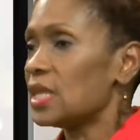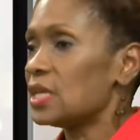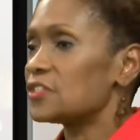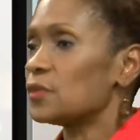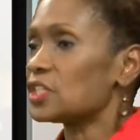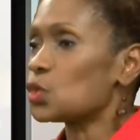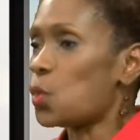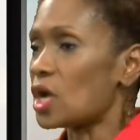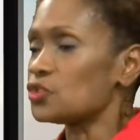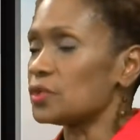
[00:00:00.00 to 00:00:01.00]
So that's
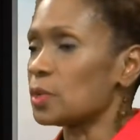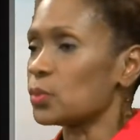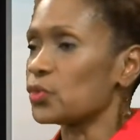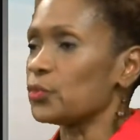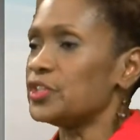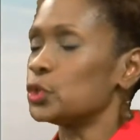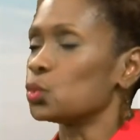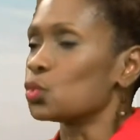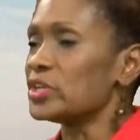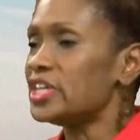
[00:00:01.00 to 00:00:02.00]
quadrant number three. You're
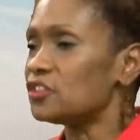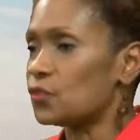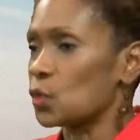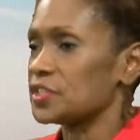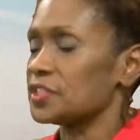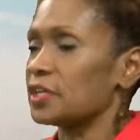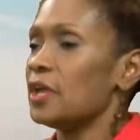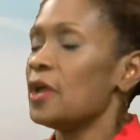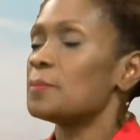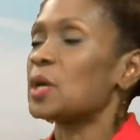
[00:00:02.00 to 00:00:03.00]
reinforcing
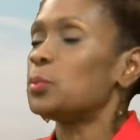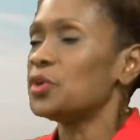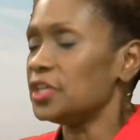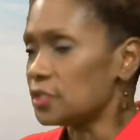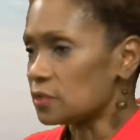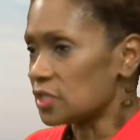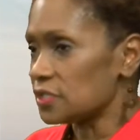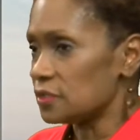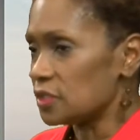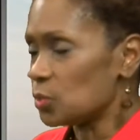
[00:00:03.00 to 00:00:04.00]
by putting those
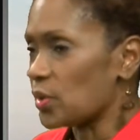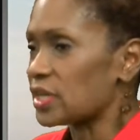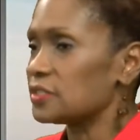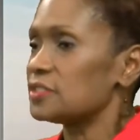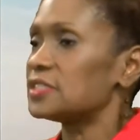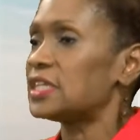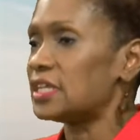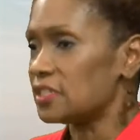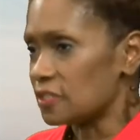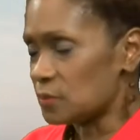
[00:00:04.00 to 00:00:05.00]
lessons into practice,
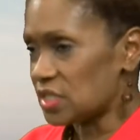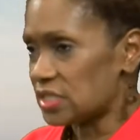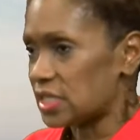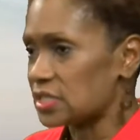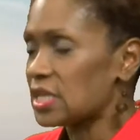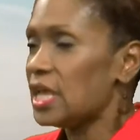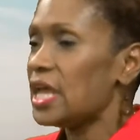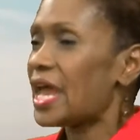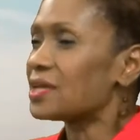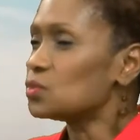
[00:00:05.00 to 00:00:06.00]
getting some success,
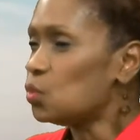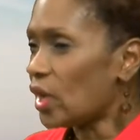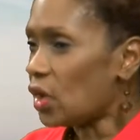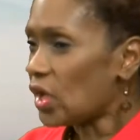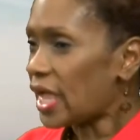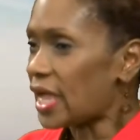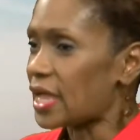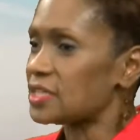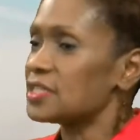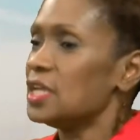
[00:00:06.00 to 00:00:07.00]
as well
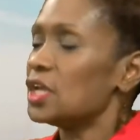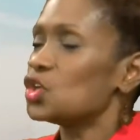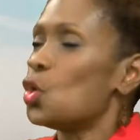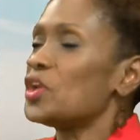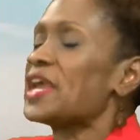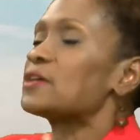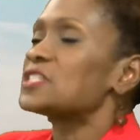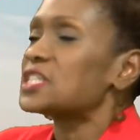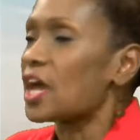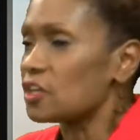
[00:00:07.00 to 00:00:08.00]
as going
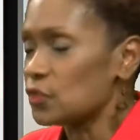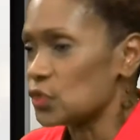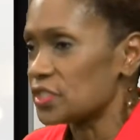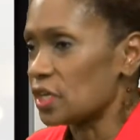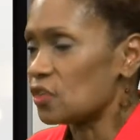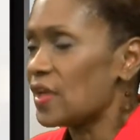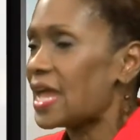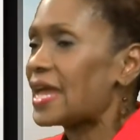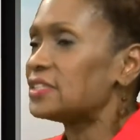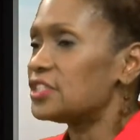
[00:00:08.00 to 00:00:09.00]
outside of yourself
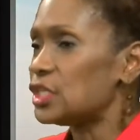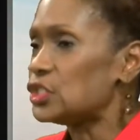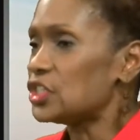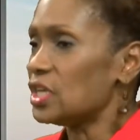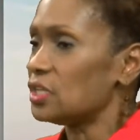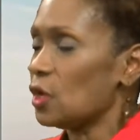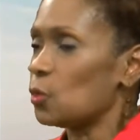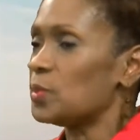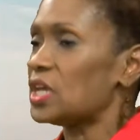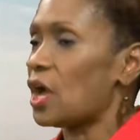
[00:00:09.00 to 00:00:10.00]
and teaching and
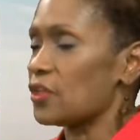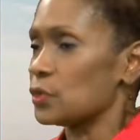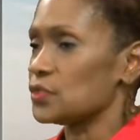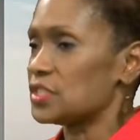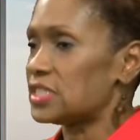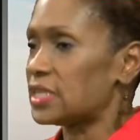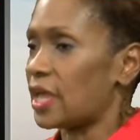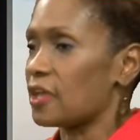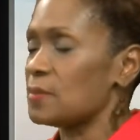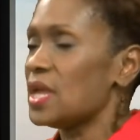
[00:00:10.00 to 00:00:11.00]
helping others the
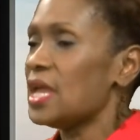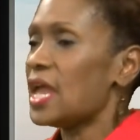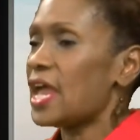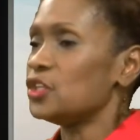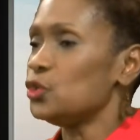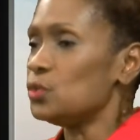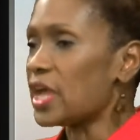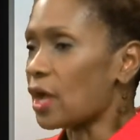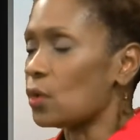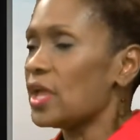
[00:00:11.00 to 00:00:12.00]
same. And you
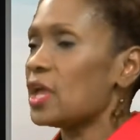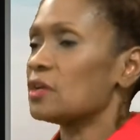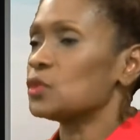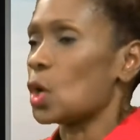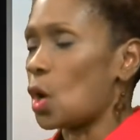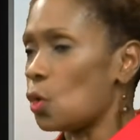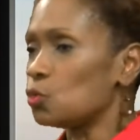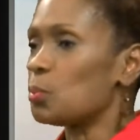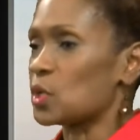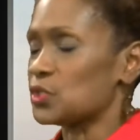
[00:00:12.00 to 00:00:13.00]
now have your own
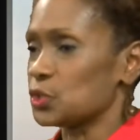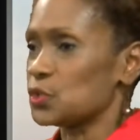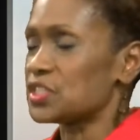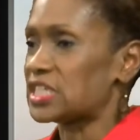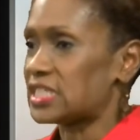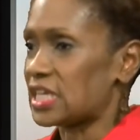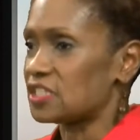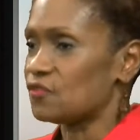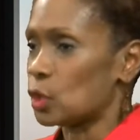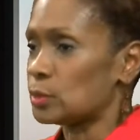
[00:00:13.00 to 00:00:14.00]
personal success
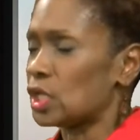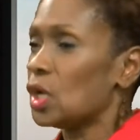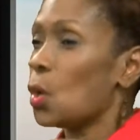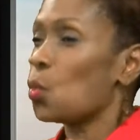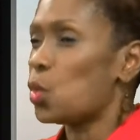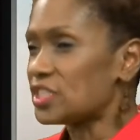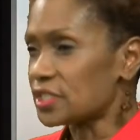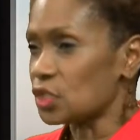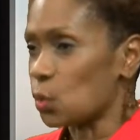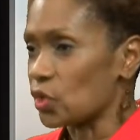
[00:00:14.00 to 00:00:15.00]
formula. What's
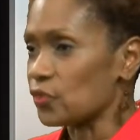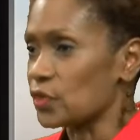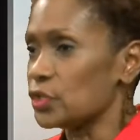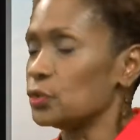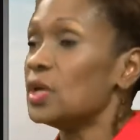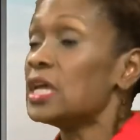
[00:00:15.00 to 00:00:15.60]
going to work for you